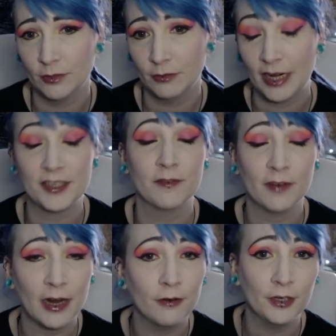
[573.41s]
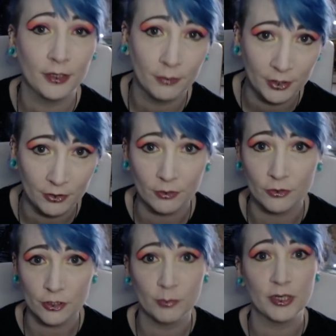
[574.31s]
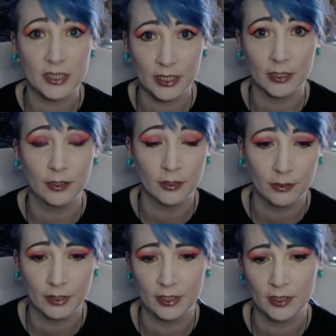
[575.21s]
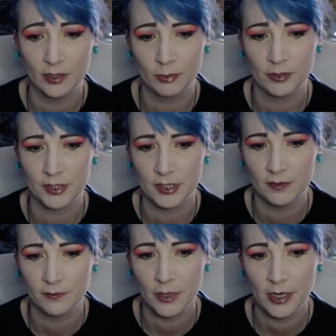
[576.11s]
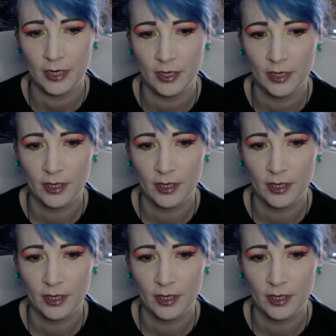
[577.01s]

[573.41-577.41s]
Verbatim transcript: you're adding value and you're contributing, you know, in, in a positive way,